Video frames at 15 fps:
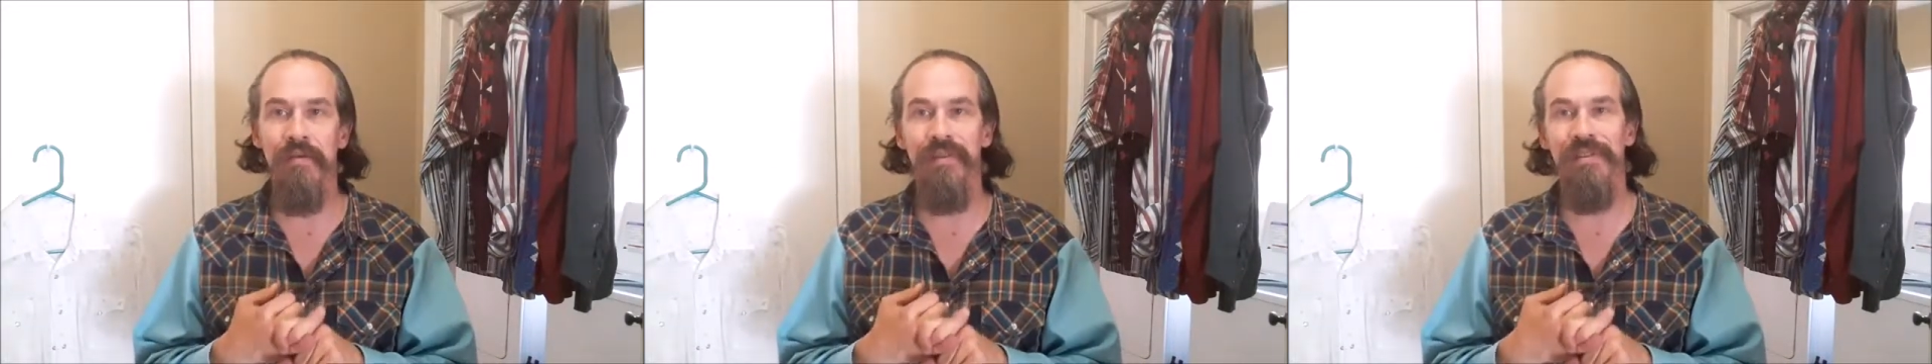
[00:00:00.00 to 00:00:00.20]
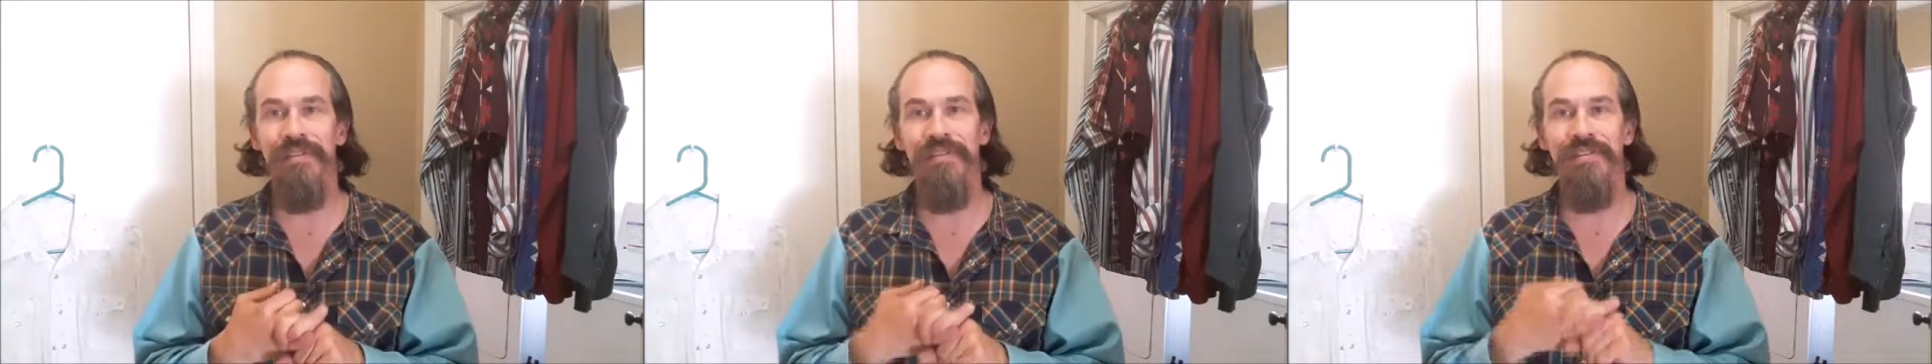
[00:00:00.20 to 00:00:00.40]

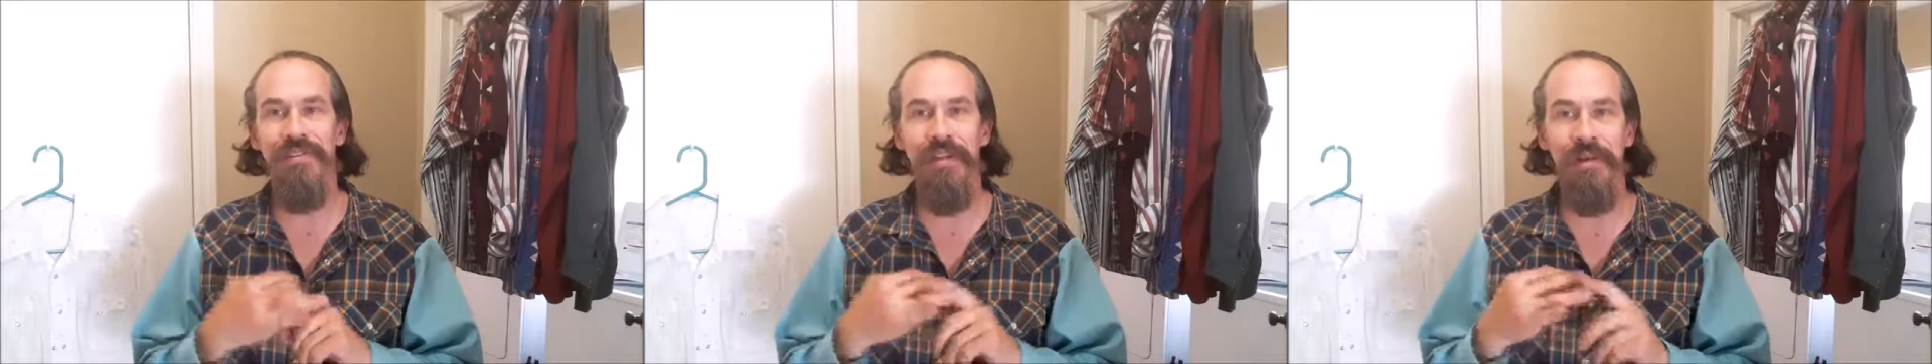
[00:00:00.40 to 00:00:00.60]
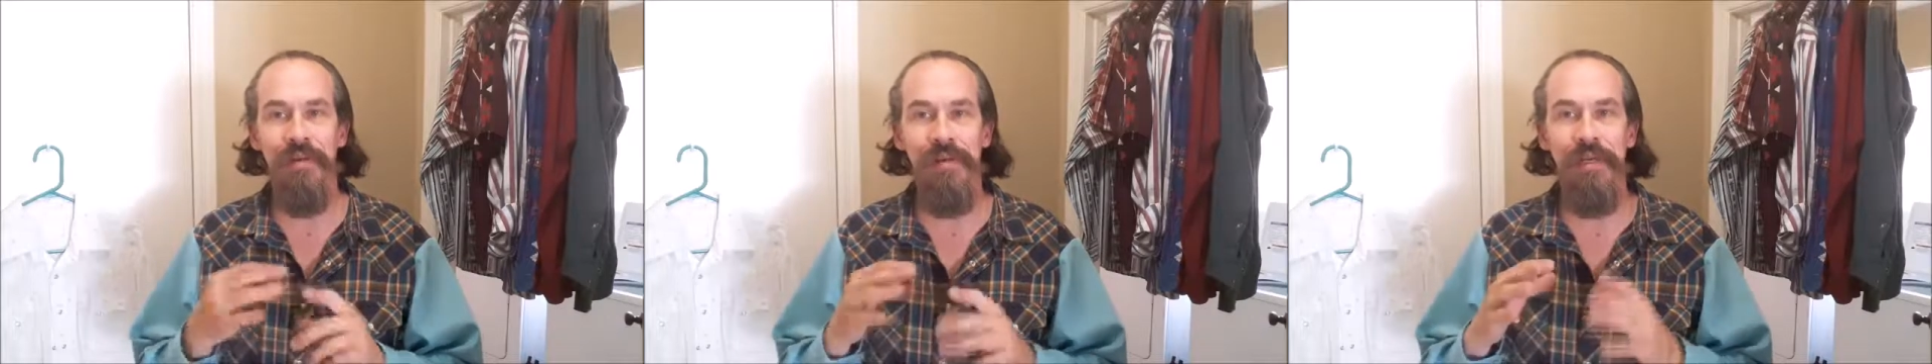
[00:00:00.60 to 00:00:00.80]
which is
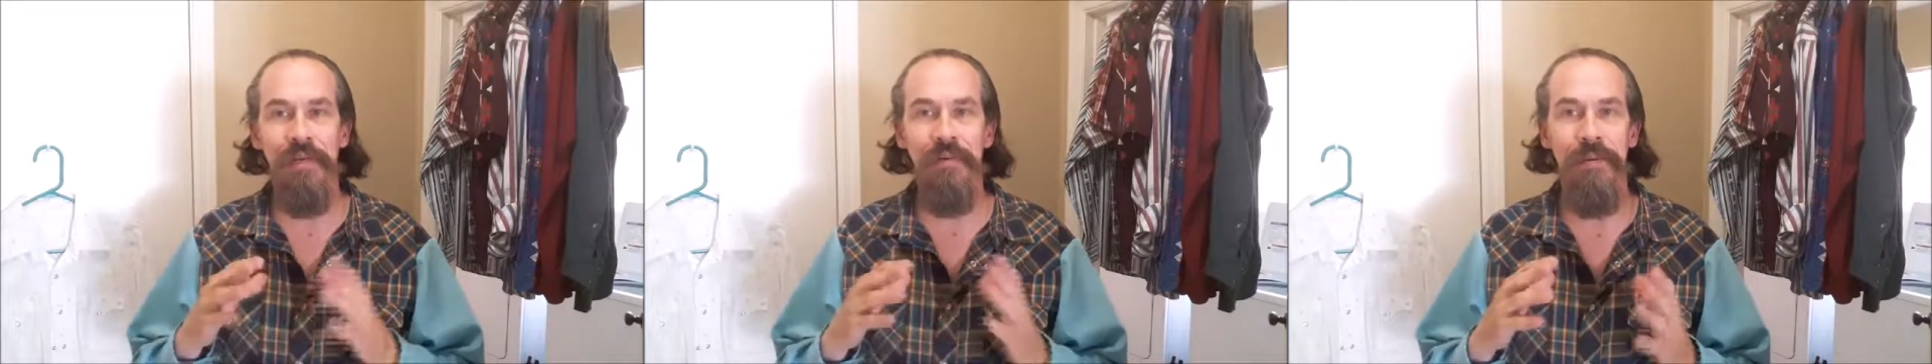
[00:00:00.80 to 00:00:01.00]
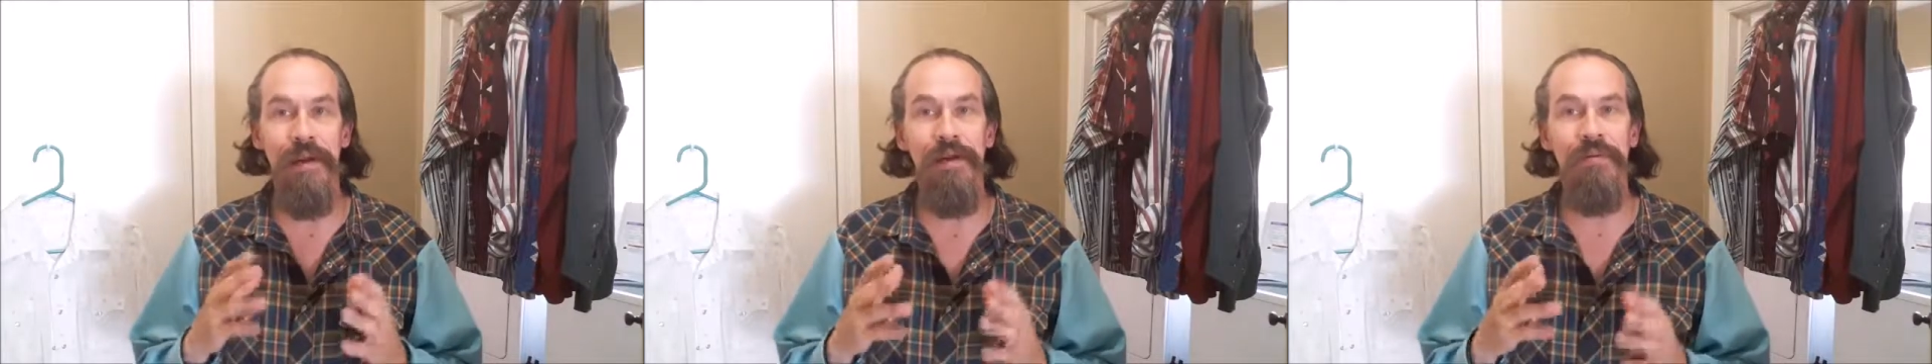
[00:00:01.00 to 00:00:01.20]
generally
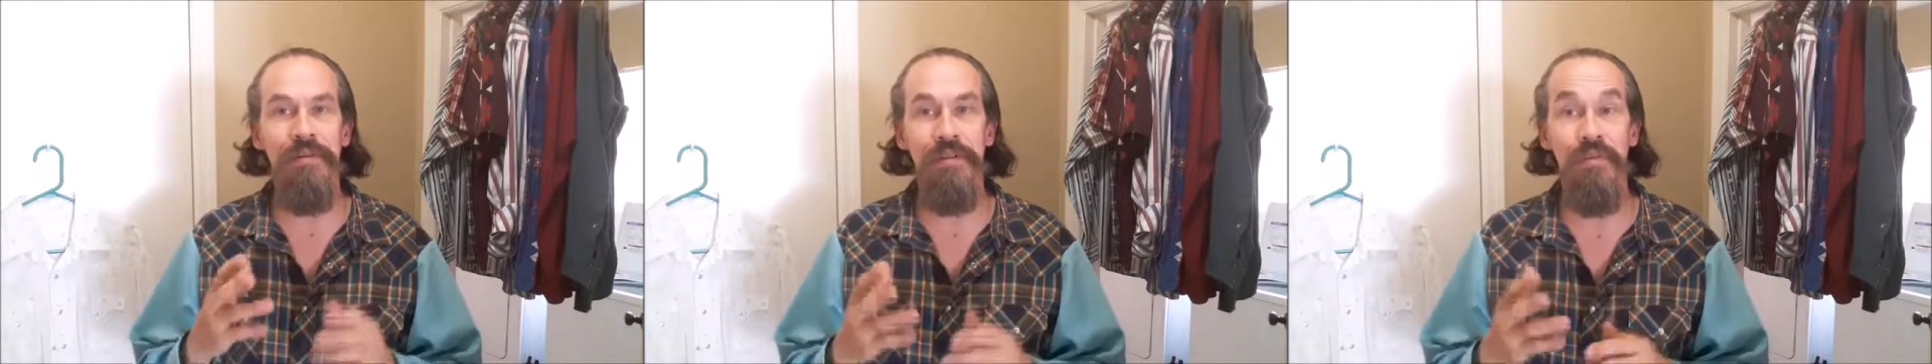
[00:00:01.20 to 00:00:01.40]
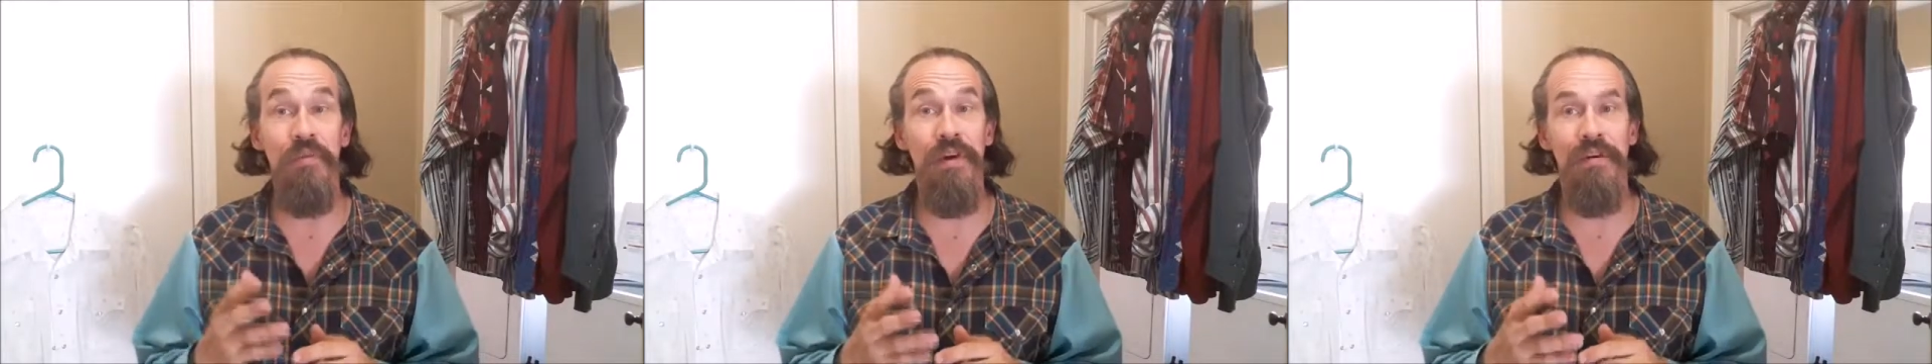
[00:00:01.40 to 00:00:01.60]

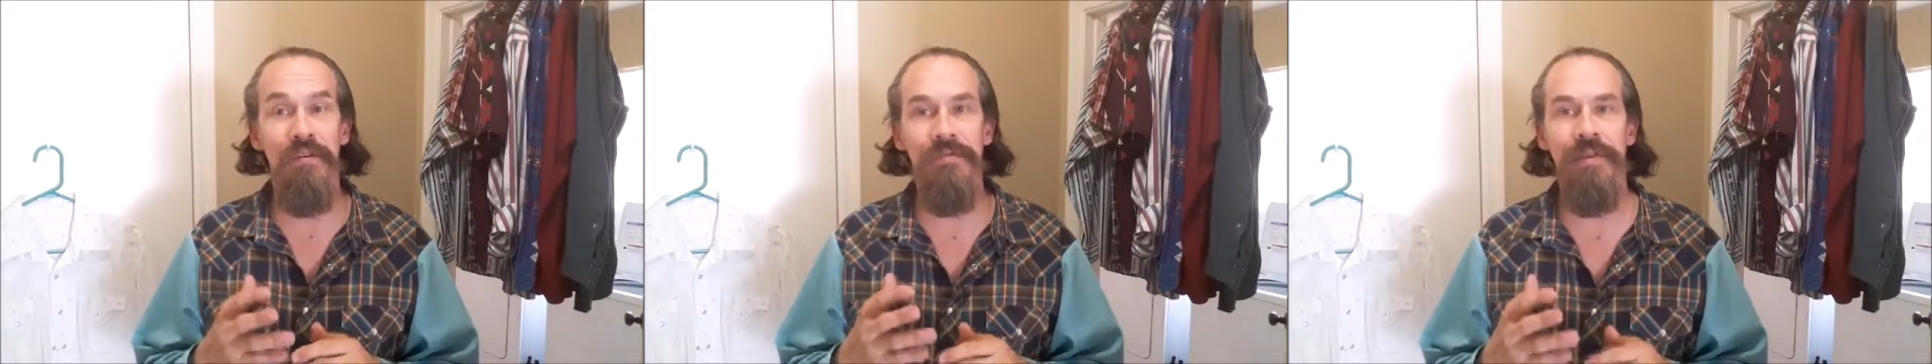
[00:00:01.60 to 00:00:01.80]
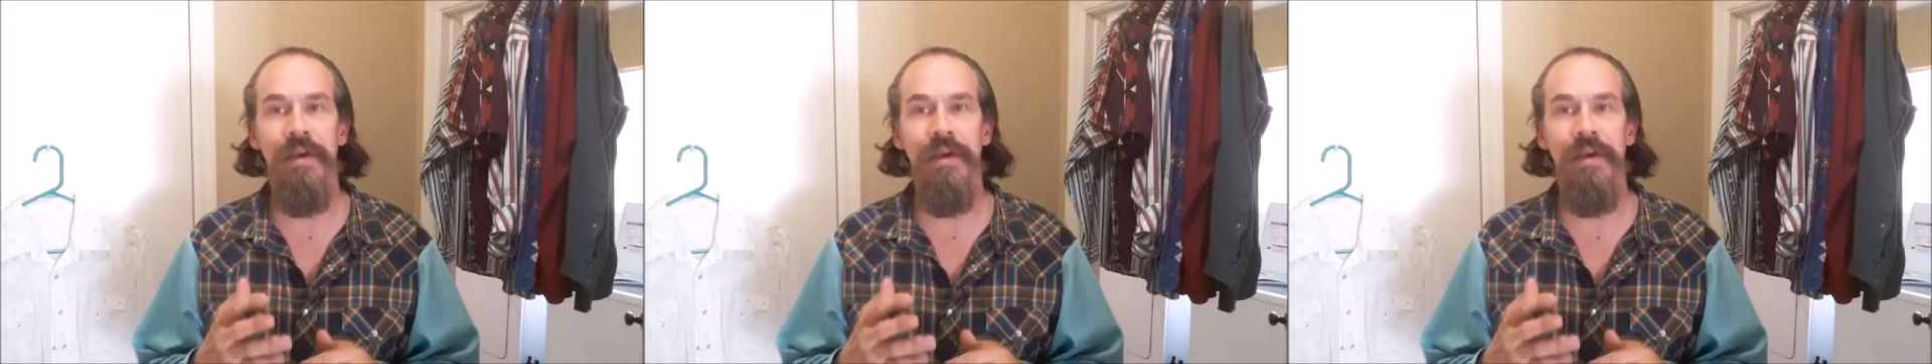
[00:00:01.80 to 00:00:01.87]
around $12,